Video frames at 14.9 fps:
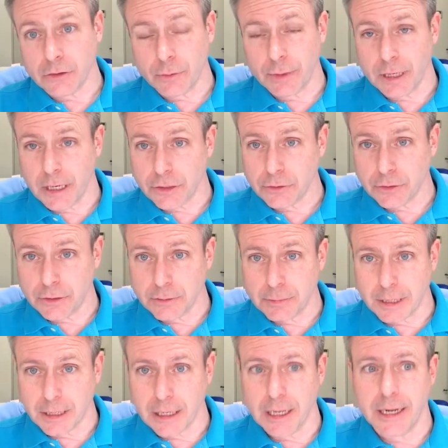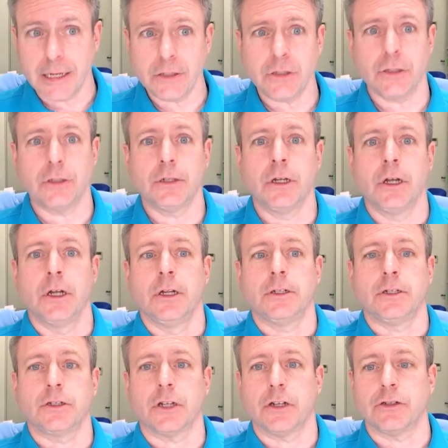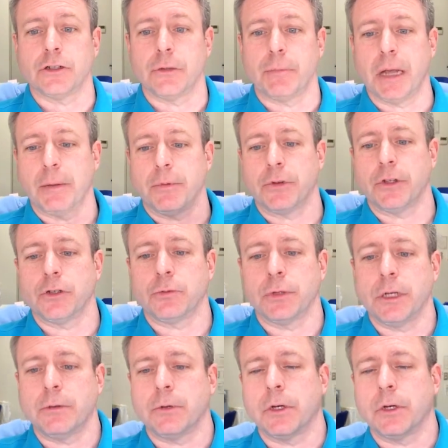I'll be lecturing in my class and discussing the paper this week.